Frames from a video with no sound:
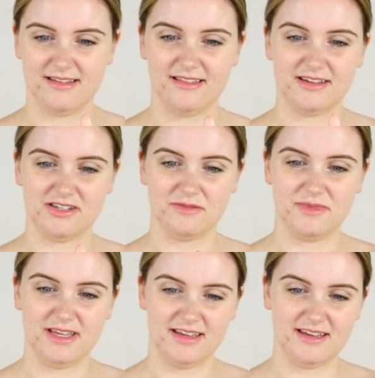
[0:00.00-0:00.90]
That
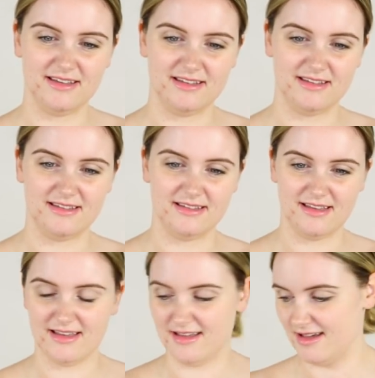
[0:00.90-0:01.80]
should be
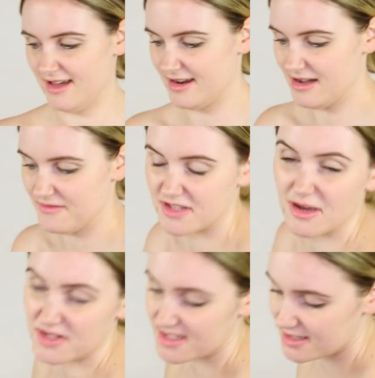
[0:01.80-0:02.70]
enough. So
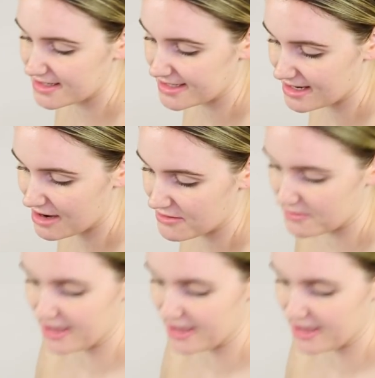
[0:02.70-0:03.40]
I'm just gonna start with